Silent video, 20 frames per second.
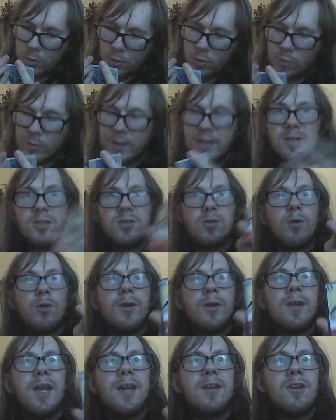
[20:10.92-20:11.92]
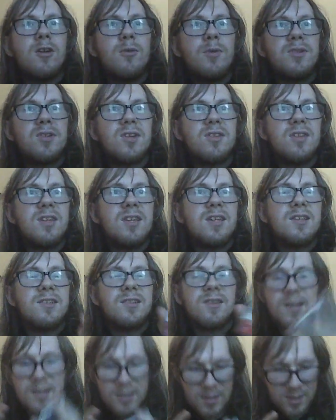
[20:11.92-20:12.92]
Great Tornado, which I think
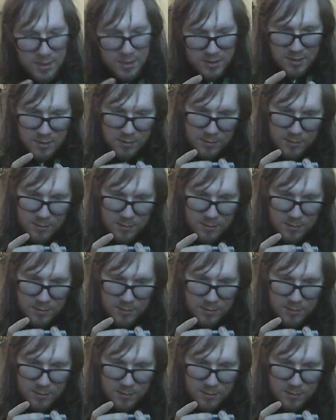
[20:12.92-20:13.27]
is like, is that